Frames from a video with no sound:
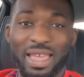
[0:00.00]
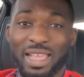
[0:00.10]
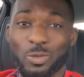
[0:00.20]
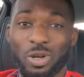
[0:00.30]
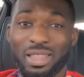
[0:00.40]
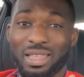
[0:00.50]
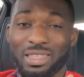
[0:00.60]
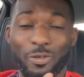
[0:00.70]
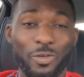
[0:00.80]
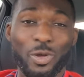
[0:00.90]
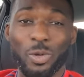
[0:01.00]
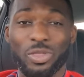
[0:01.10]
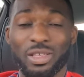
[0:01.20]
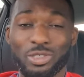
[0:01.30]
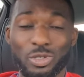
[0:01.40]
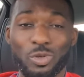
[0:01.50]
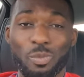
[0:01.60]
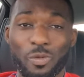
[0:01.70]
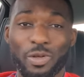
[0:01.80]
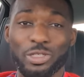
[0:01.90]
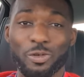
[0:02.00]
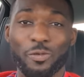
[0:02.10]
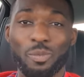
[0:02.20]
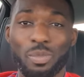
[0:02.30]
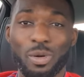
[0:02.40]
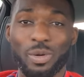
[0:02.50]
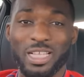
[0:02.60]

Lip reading: is one of the difficult things to do in professional football,